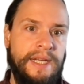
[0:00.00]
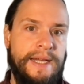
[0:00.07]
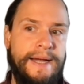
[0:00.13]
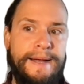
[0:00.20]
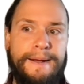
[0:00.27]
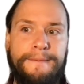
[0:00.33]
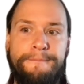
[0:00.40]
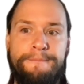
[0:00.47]

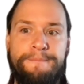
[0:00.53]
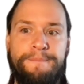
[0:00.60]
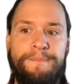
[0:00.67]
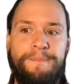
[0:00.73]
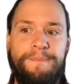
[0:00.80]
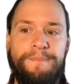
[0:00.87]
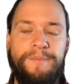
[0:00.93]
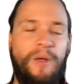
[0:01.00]
um,
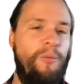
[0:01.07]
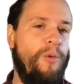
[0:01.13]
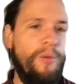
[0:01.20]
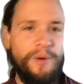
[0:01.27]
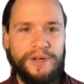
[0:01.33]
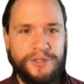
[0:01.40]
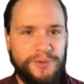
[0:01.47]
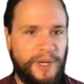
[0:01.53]
they
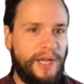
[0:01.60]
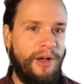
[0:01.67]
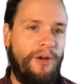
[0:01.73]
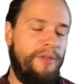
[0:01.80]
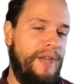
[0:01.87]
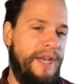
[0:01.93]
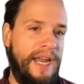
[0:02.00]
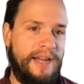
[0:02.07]
won't drink all
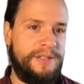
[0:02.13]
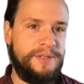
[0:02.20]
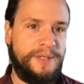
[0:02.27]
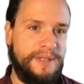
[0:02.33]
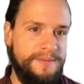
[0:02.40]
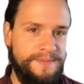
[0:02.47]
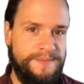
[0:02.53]
the nectar